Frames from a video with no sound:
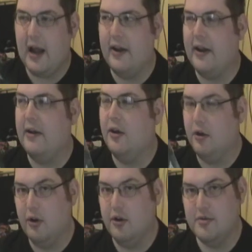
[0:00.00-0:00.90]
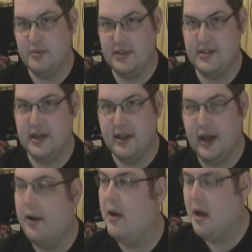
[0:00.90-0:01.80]
and it hurts me to say
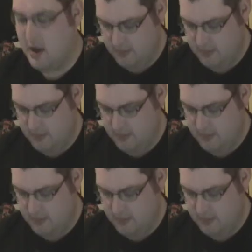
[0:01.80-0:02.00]
that